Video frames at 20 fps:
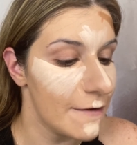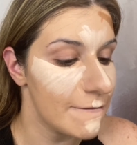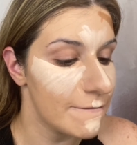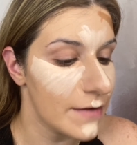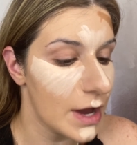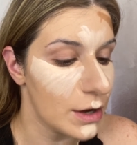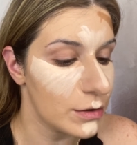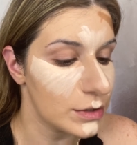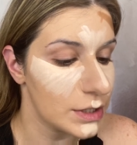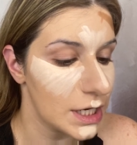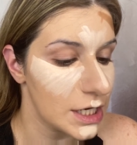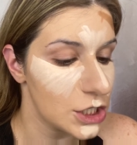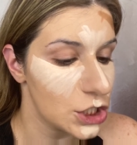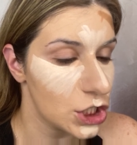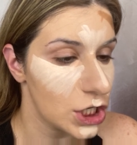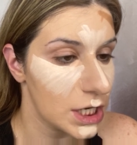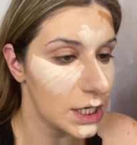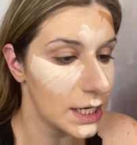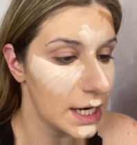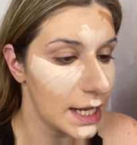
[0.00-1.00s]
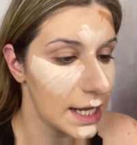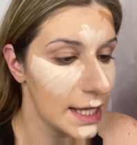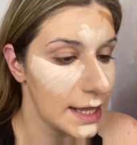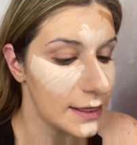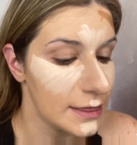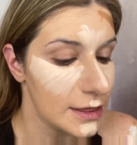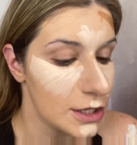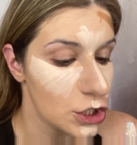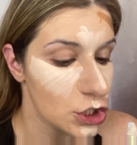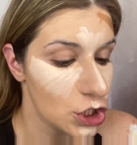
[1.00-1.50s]
Foundation
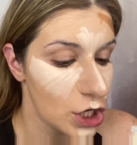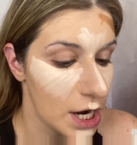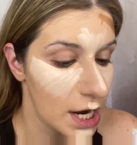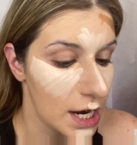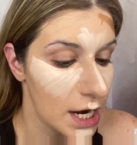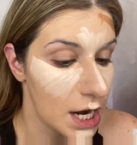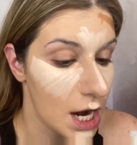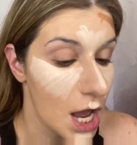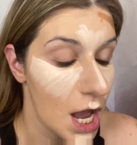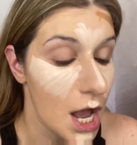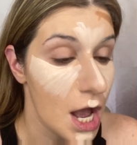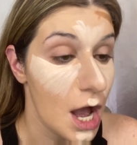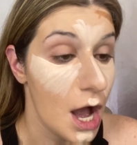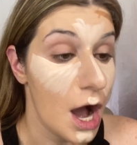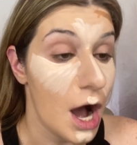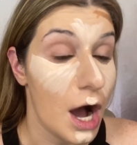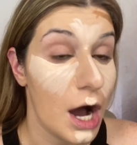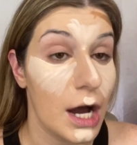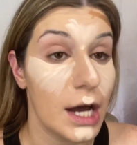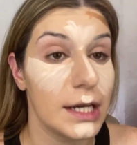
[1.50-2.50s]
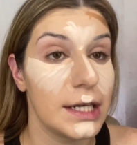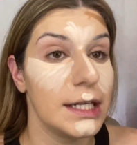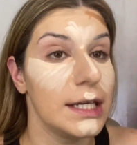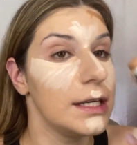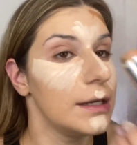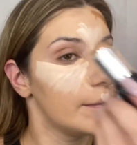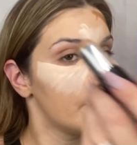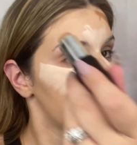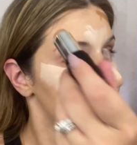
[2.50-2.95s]
in the shade Honey